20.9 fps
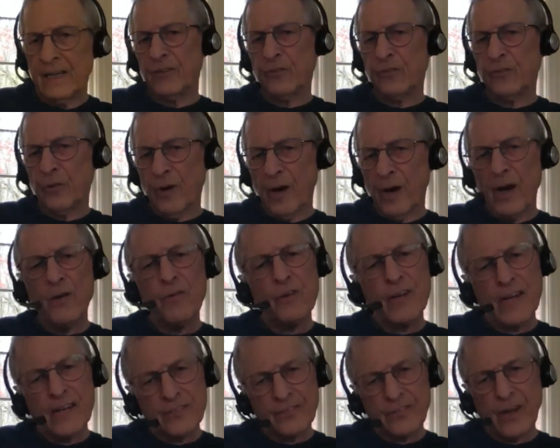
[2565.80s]
So I
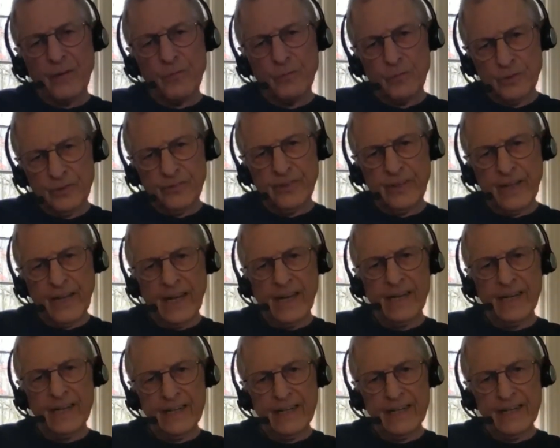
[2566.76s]
guess I would
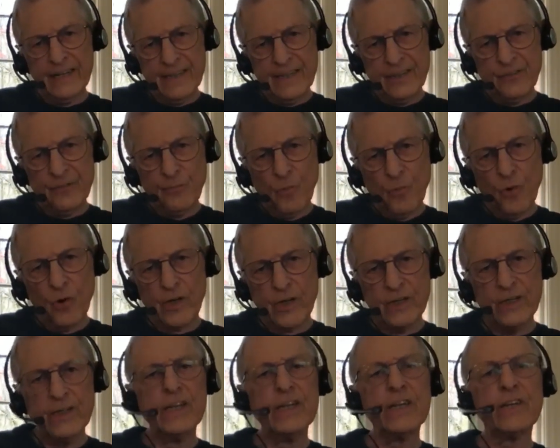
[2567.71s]
say it's more
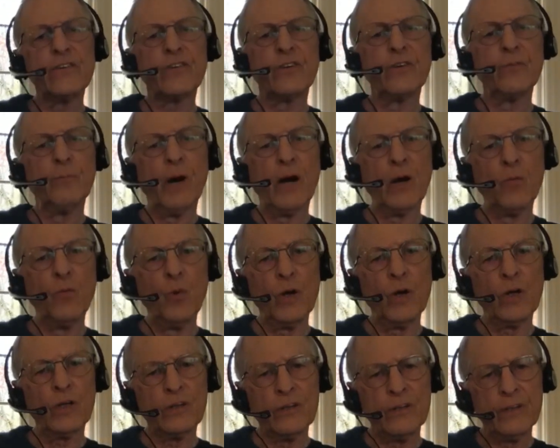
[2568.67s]
conditioned by
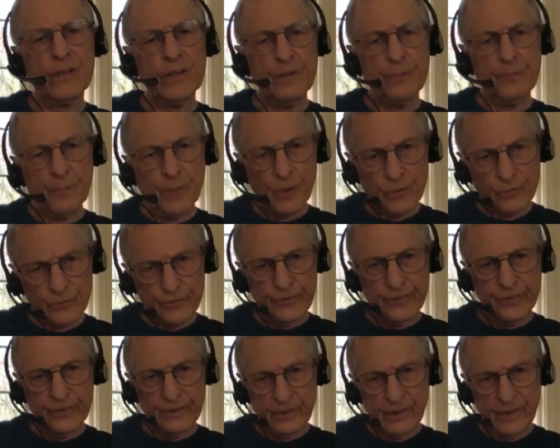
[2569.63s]
what the
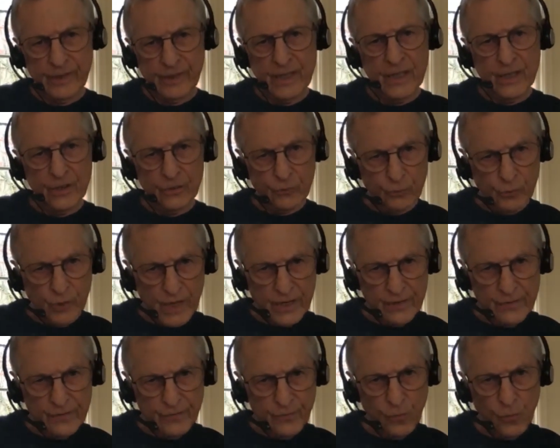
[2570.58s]
person is
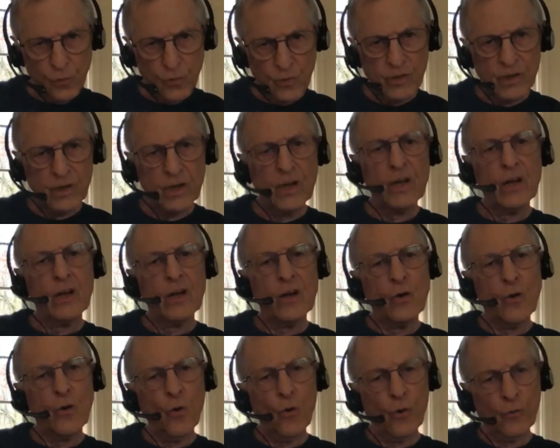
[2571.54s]
ready for
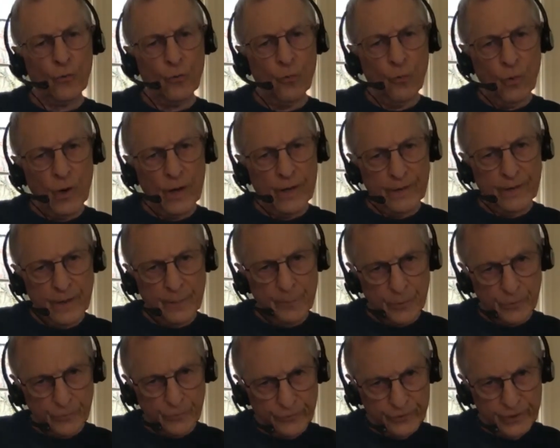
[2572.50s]
or the way they
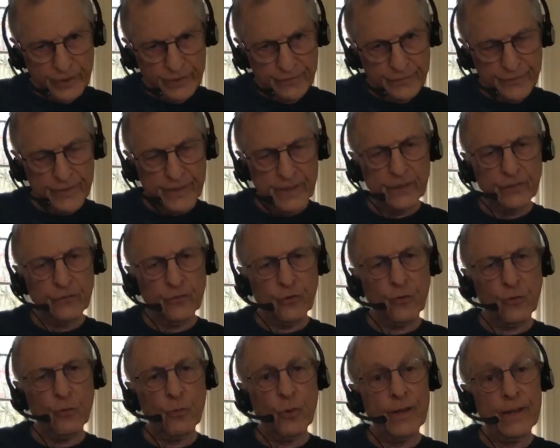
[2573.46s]
perceive things or
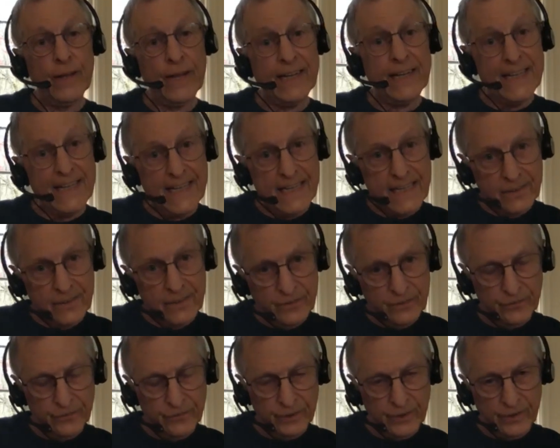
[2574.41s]
the way they need
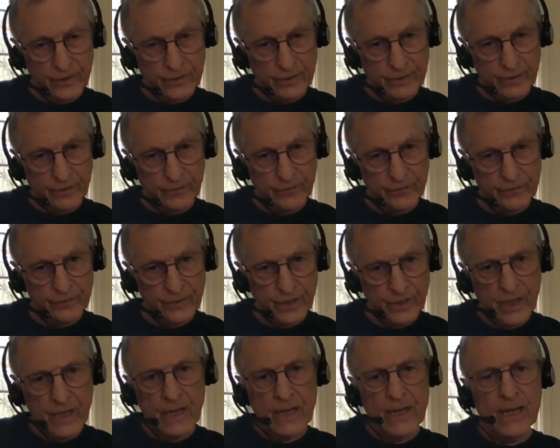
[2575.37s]
to see things
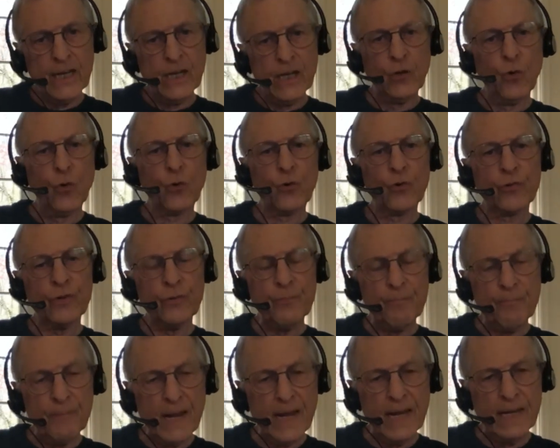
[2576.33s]
in order to
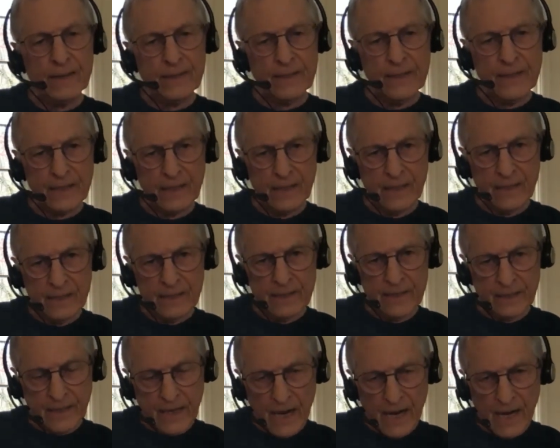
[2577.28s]
make the, the
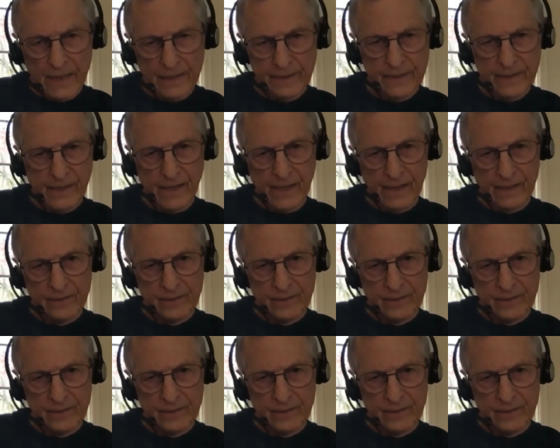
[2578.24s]
contact.